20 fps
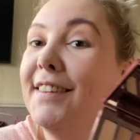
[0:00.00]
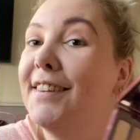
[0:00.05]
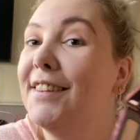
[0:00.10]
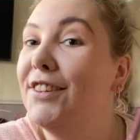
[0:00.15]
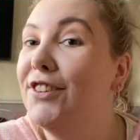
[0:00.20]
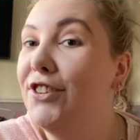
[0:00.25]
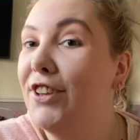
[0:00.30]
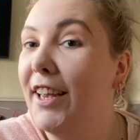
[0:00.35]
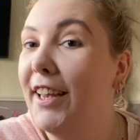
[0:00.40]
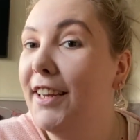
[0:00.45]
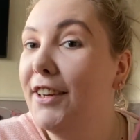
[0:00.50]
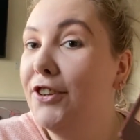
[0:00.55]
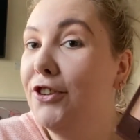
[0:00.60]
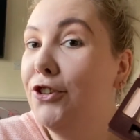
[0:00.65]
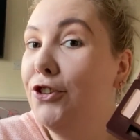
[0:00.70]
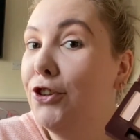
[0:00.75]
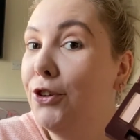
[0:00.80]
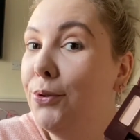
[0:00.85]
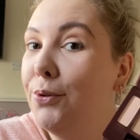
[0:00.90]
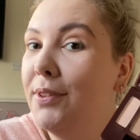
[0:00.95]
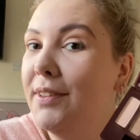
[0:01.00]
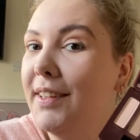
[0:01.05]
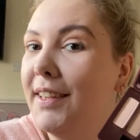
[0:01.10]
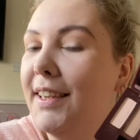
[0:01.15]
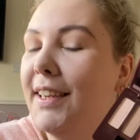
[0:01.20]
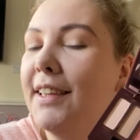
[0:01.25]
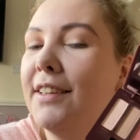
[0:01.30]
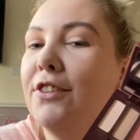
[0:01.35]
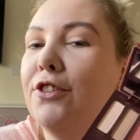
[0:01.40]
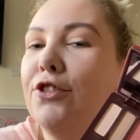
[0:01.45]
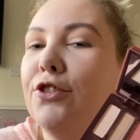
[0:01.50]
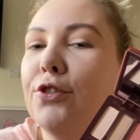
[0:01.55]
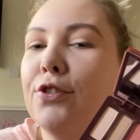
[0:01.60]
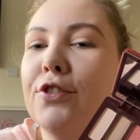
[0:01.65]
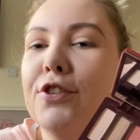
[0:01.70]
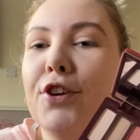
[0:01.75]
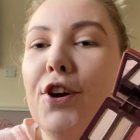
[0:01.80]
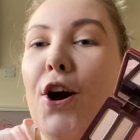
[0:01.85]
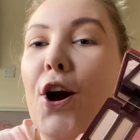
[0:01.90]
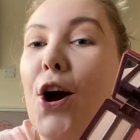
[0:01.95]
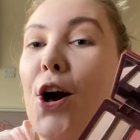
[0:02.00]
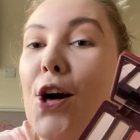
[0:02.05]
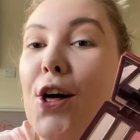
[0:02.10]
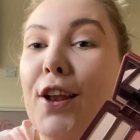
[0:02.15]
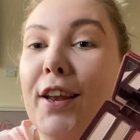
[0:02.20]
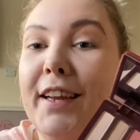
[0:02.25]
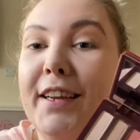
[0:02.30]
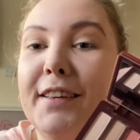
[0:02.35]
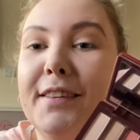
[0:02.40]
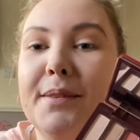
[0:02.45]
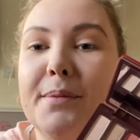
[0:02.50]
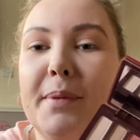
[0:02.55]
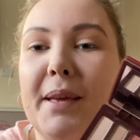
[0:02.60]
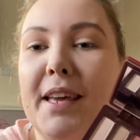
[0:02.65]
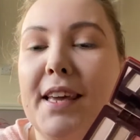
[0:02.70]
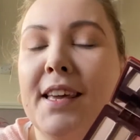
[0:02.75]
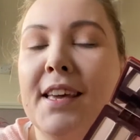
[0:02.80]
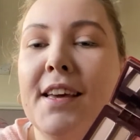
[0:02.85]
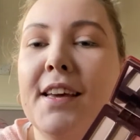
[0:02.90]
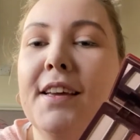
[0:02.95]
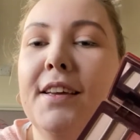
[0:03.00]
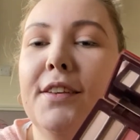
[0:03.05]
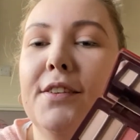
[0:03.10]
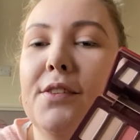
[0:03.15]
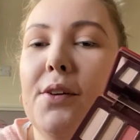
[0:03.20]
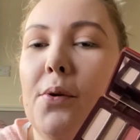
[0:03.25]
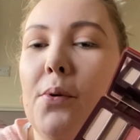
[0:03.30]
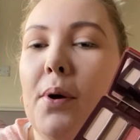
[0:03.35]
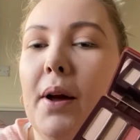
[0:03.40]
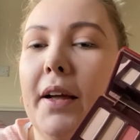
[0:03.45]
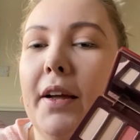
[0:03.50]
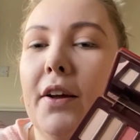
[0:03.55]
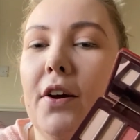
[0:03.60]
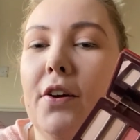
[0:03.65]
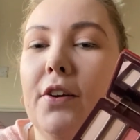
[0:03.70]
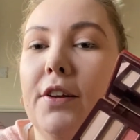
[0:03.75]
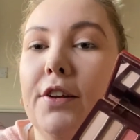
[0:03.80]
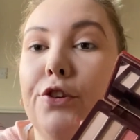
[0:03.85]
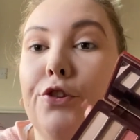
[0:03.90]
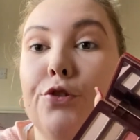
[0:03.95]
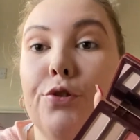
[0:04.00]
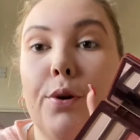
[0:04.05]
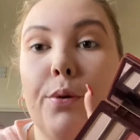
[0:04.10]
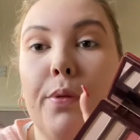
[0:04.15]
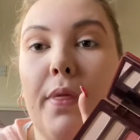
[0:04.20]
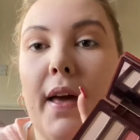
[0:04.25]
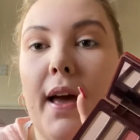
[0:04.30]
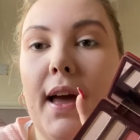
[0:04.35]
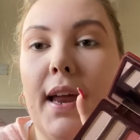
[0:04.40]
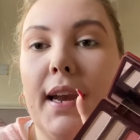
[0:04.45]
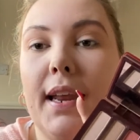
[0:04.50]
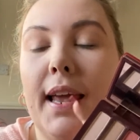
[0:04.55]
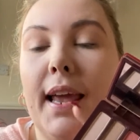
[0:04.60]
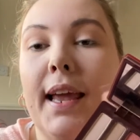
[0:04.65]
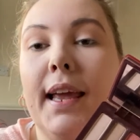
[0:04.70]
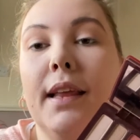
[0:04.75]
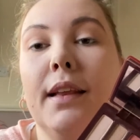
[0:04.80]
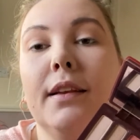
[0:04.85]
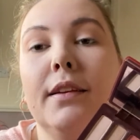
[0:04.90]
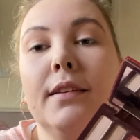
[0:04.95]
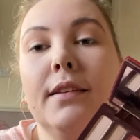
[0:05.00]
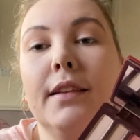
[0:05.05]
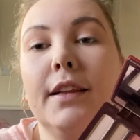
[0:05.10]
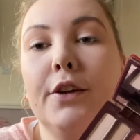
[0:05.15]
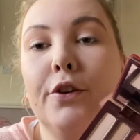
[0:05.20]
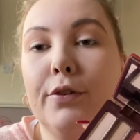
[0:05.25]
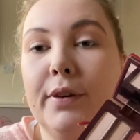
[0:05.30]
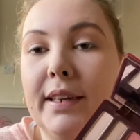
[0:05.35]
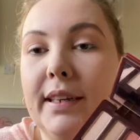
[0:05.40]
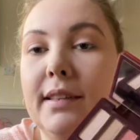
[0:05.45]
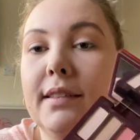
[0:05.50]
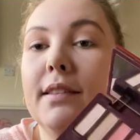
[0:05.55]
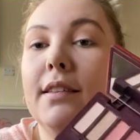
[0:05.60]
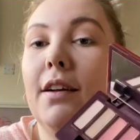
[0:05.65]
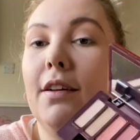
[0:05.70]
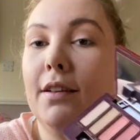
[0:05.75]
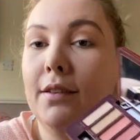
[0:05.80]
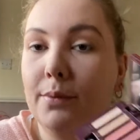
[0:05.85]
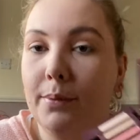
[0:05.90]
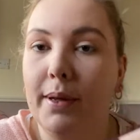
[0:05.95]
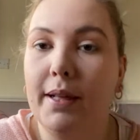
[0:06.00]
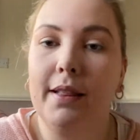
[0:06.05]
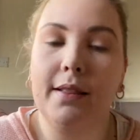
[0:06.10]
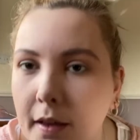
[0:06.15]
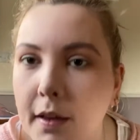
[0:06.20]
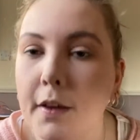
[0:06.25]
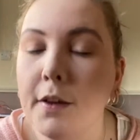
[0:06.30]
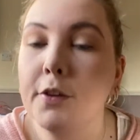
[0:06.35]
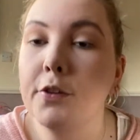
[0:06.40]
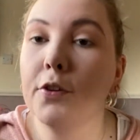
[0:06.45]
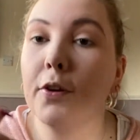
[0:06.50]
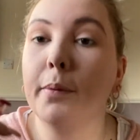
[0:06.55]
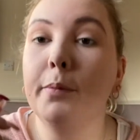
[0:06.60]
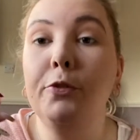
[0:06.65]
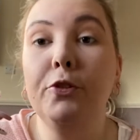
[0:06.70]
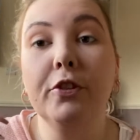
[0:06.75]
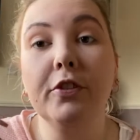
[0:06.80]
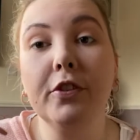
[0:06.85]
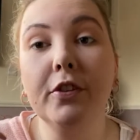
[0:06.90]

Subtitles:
the shade Juicy is just calling to me, so I'm gonna throw that in the crease as well. So I'm just